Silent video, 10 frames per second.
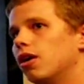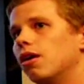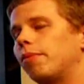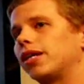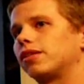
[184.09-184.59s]

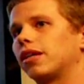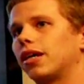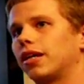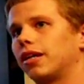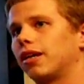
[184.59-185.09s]
by
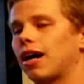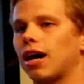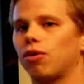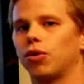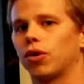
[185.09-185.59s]
deciding how
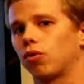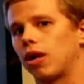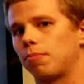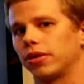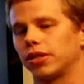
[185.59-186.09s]
we want to
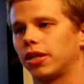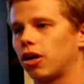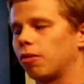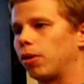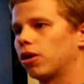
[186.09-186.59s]
represent our
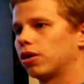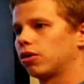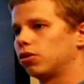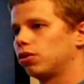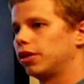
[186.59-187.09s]

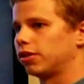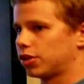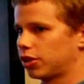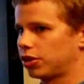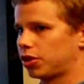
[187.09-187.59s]
particle in the
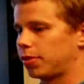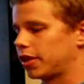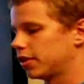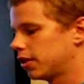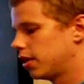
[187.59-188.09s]
search space.